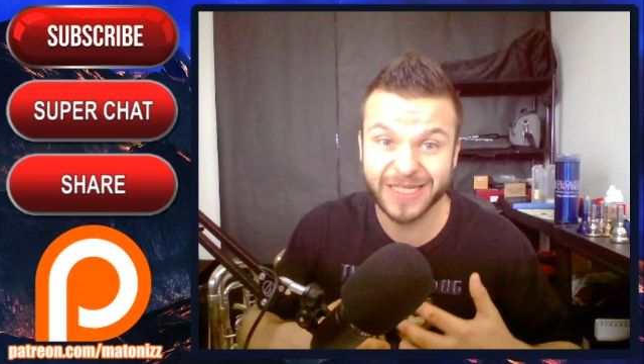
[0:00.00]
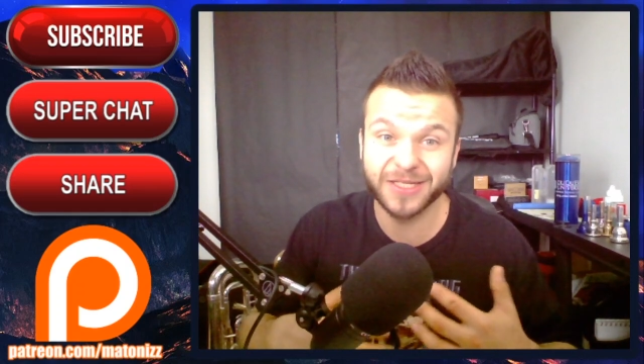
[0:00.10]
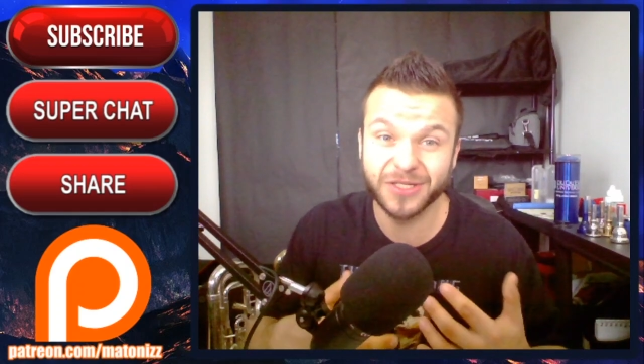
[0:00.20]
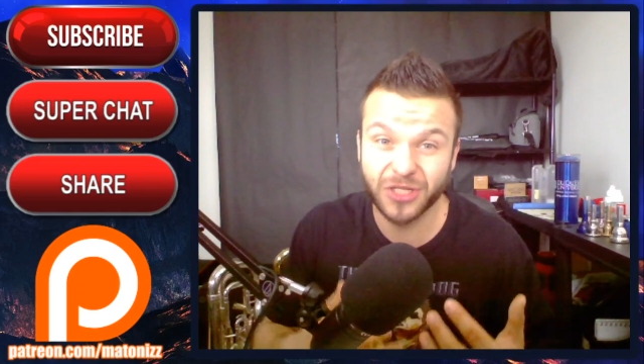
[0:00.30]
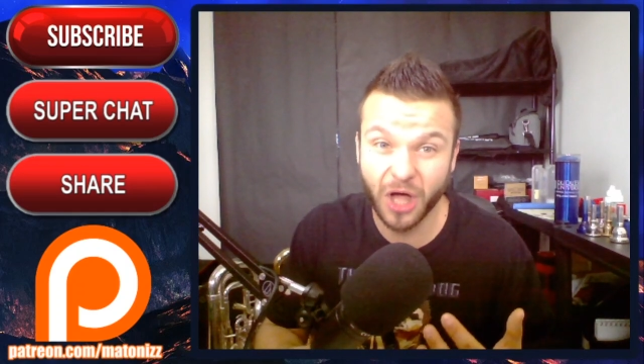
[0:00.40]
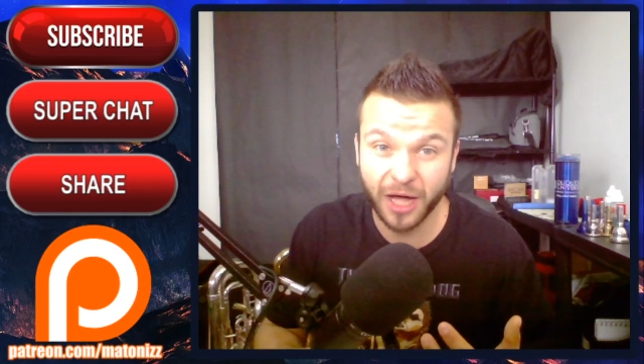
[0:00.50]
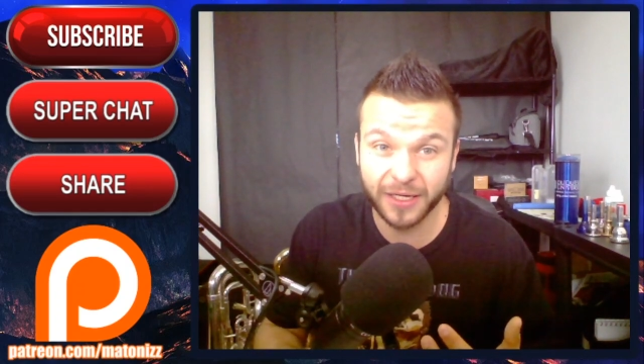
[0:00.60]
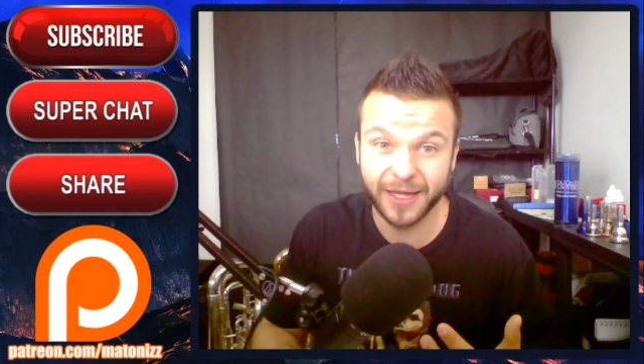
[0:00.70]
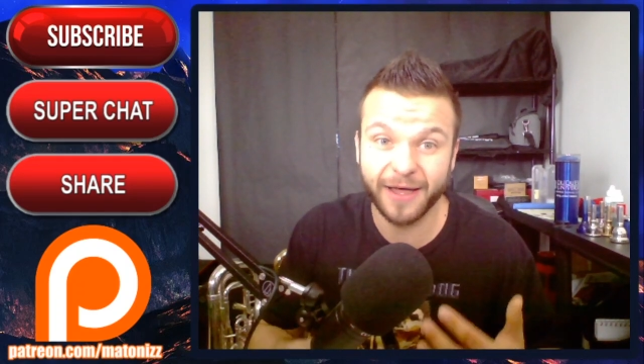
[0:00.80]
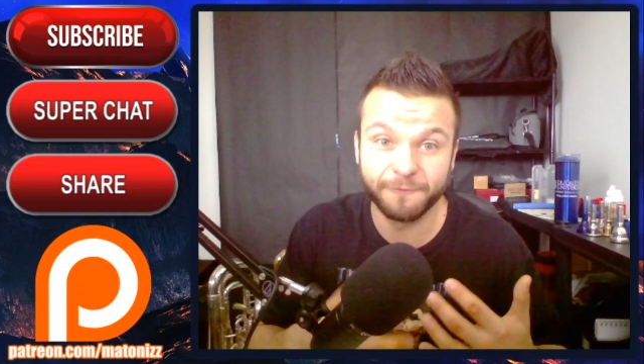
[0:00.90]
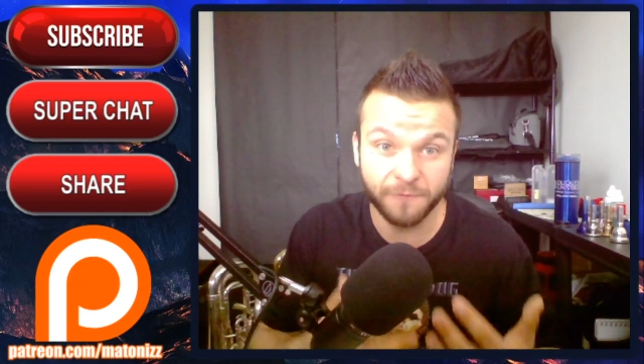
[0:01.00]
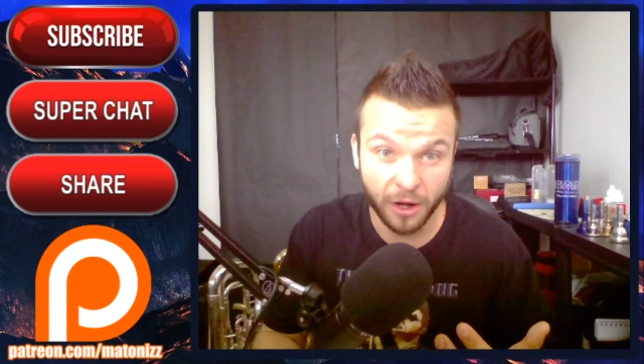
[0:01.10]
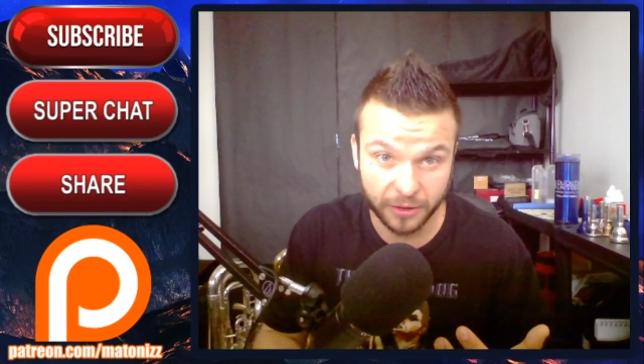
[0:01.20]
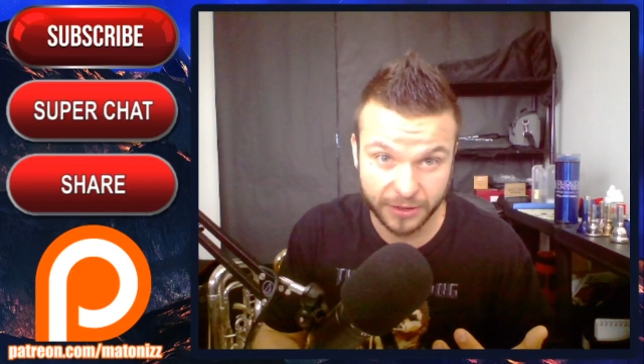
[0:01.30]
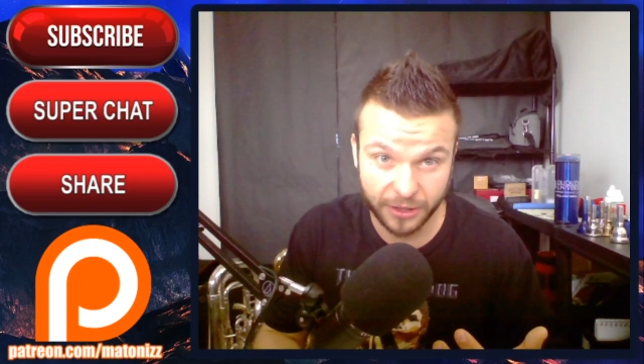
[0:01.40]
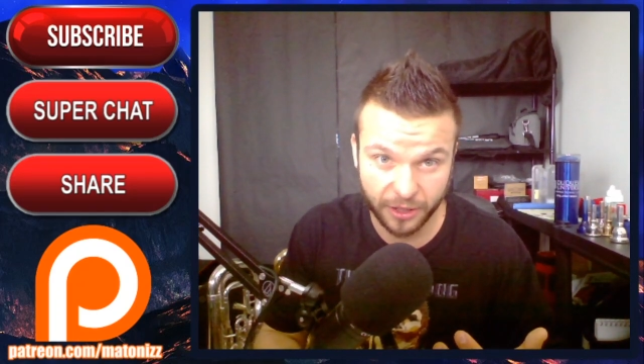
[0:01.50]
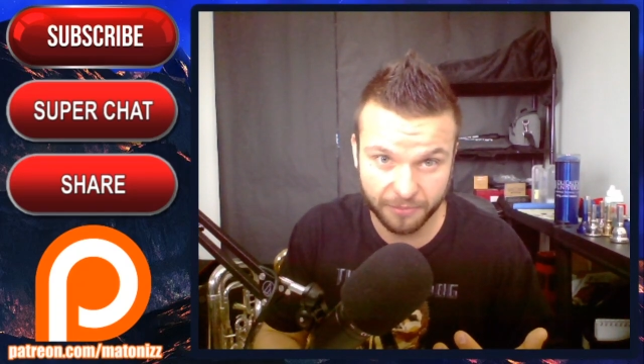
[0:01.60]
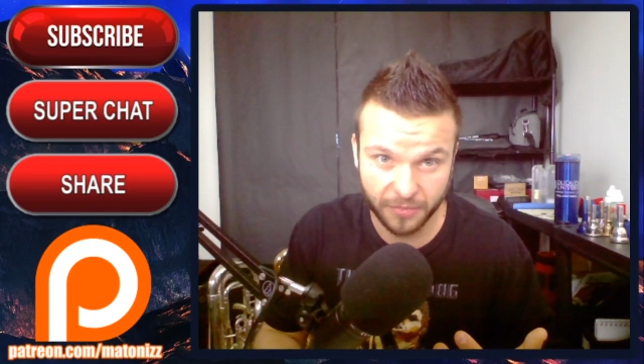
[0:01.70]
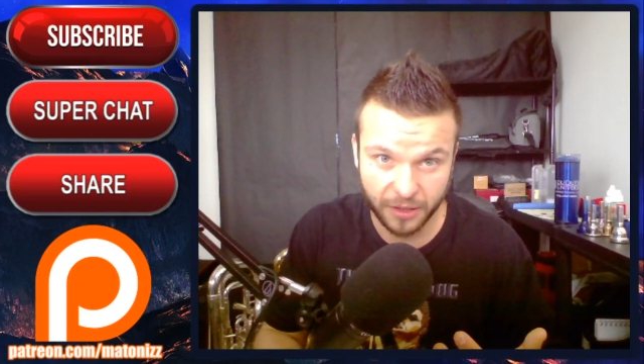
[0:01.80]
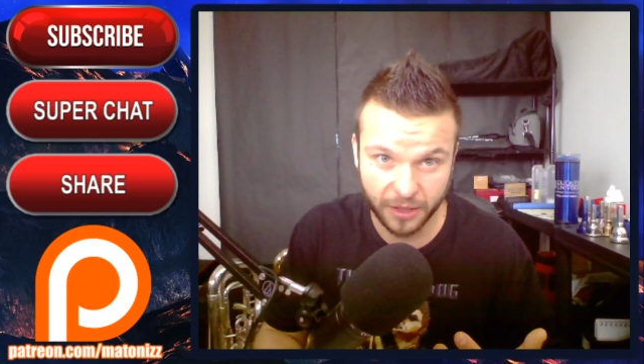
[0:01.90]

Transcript: is not a voluntary,